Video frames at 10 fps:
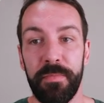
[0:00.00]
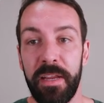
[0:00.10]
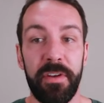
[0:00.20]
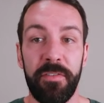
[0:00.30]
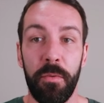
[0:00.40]

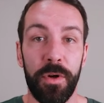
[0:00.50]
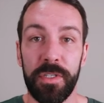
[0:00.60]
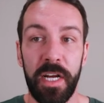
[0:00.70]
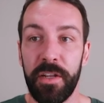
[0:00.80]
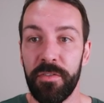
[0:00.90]
Even if I
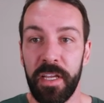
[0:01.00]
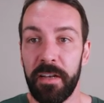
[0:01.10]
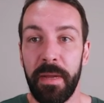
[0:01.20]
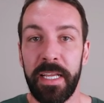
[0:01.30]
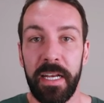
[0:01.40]
was, I don't think
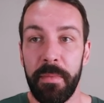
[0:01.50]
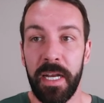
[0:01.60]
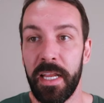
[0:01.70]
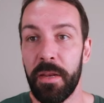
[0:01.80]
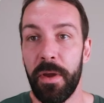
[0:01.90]
I'd make any
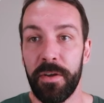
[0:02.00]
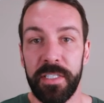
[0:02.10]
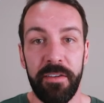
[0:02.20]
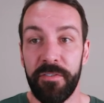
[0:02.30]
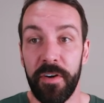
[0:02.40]
money anyway
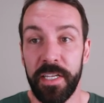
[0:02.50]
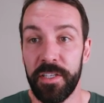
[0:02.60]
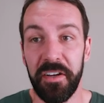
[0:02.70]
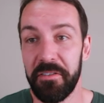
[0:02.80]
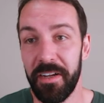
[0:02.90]
because they're free.
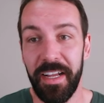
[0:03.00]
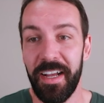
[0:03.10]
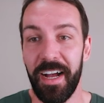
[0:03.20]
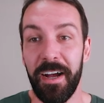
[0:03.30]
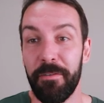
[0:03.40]
So
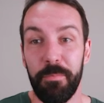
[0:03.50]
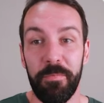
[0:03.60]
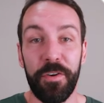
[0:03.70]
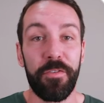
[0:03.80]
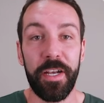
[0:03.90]

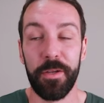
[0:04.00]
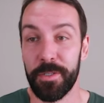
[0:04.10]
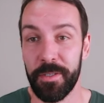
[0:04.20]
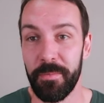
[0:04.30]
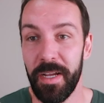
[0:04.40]
feel free to
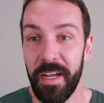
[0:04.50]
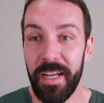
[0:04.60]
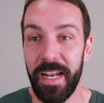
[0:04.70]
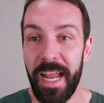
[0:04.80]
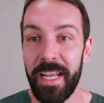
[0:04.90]
use them.
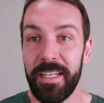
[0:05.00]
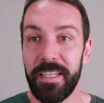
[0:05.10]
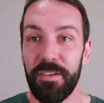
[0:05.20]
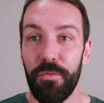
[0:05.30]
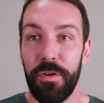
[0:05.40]

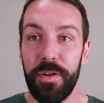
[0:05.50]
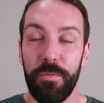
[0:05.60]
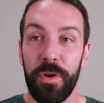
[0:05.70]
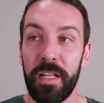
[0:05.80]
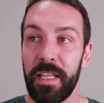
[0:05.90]
And
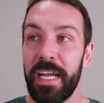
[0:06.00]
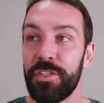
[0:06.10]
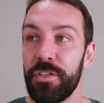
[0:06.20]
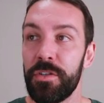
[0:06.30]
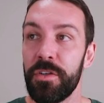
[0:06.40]
what it
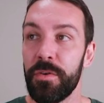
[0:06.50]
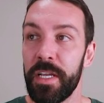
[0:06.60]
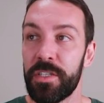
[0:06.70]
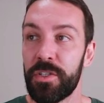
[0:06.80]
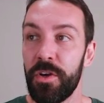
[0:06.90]
allows you to do
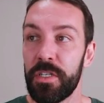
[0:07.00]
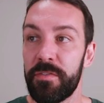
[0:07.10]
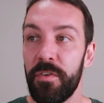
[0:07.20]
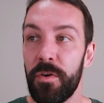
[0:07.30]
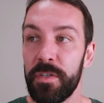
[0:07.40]
is search
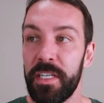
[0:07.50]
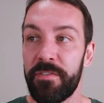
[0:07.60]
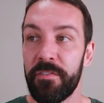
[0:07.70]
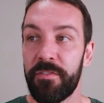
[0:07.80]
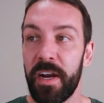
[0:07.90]
for
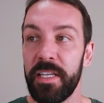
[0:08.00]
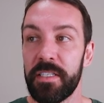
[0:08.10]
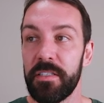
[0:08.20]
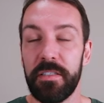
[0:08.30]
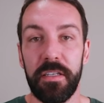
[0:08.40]
different
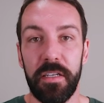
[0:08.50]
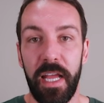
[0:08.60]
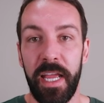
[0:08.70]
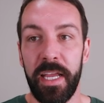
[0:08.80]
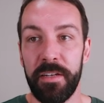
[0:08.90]
phrases
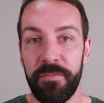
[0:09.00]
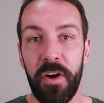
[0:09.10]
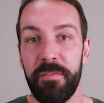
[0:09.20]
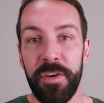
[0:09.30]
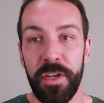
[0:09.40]
and
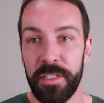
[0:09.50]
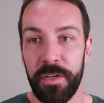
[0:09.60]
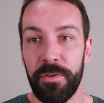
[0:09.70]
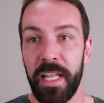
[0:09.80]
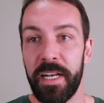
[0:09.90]
find videos
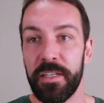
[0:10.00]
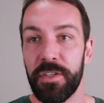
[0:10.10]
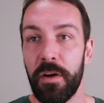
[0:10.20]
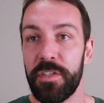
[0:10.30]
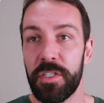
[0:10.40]
that are related.
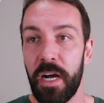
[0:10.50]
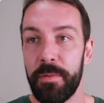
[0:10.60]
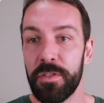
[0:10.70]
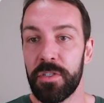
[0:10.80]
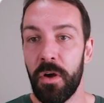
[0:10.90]
So I've just
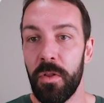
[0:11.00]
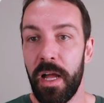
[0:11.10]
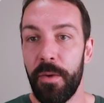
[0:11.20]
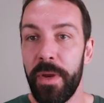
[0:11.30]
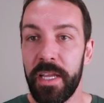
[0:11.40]
typed in
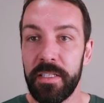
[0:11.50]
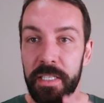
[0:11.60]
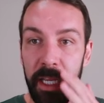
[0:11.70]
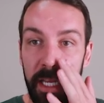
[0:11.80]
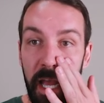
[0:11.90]
solar and we can
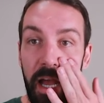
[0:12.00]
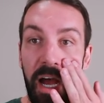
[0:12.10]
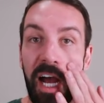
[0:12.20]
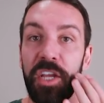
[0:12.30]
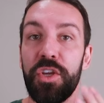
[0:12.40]
see
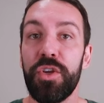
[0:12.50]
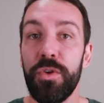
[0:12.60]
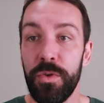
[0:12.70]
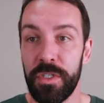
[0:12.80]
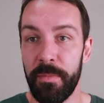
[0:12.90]
a
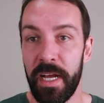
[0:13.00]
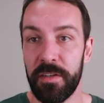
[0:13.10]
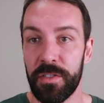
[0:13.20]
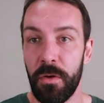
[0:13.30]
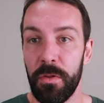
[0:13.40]
huge amount
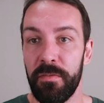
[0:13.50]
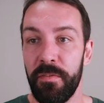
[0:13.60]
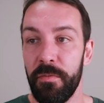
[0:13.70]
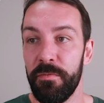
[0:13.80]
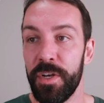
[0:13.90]
of solar
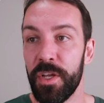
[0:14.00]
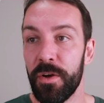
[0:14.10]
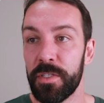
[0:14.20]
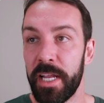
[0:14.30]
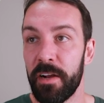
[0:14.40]
videos.